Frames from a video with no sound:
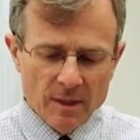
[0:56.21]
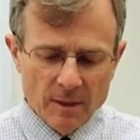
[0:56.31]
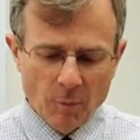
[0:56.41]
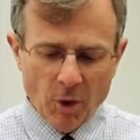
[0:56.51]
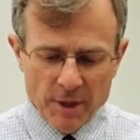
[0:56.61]

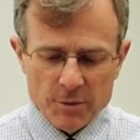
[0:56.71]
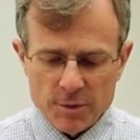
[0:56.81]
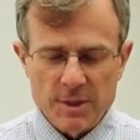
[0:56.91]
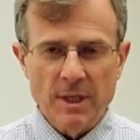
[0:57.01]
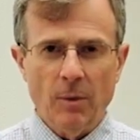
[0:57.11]
The more
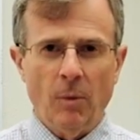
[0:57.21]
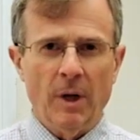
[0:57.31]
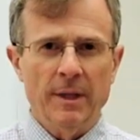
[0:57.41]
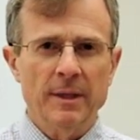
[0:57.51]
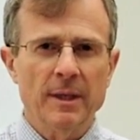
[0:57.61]
interesting
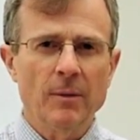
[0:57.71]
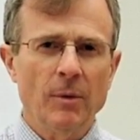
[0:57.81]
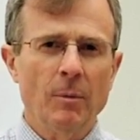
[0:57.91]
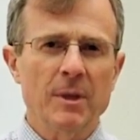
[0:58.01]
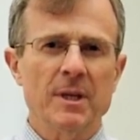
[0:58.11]
one, the,
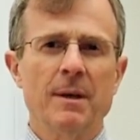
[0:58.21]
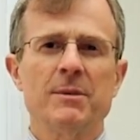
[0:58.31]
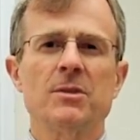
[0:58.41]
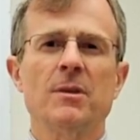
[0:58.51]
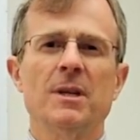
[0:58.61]
the one that
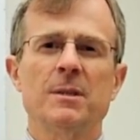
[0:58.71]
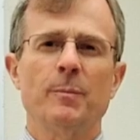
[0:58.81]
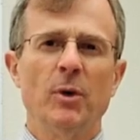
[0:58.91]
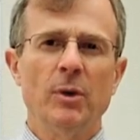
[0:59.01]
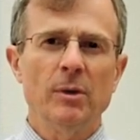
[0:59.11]

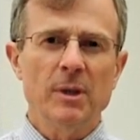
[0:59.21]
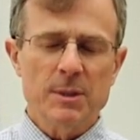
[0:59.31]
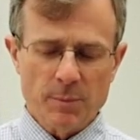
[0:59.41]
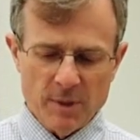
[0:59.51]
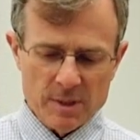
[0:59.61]
demonstrates
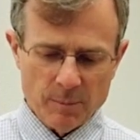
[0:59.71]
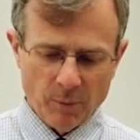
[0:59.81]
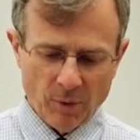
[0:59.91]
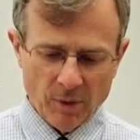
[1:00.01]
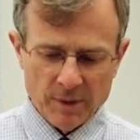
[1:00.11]
Bernoulli's
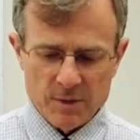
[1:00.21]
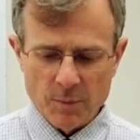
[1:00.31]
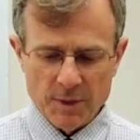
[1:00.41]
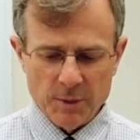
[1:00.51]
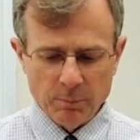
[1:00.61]
principle,
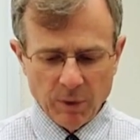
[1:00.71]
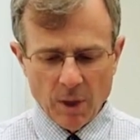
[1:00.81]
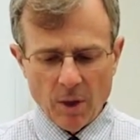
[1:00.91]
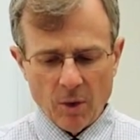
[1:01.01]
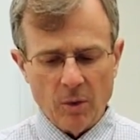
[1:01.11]
is when you
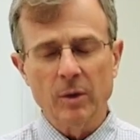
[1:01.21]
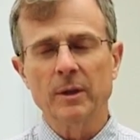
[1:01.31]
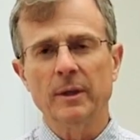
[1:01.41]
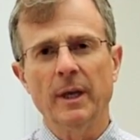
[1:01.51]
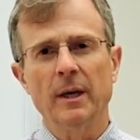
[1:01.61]

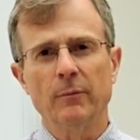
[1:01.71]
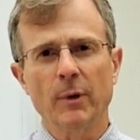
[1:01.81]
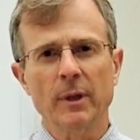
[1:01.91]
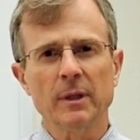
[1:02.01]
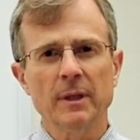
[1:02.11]
blow down,
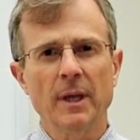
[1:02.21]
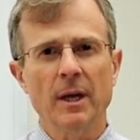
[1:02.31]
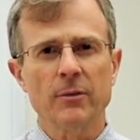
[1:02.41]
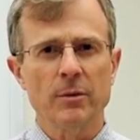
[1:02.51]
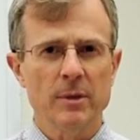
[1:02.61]
vertically
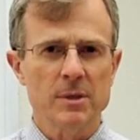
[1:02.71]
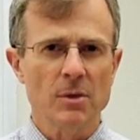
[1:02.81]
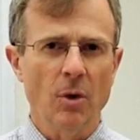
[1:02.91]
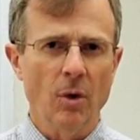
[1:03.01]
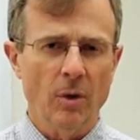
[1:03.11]
down through
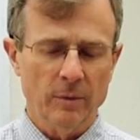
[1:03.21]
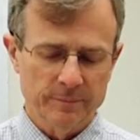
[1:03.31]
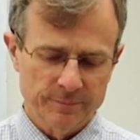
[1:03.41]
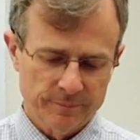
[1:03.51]
this hole.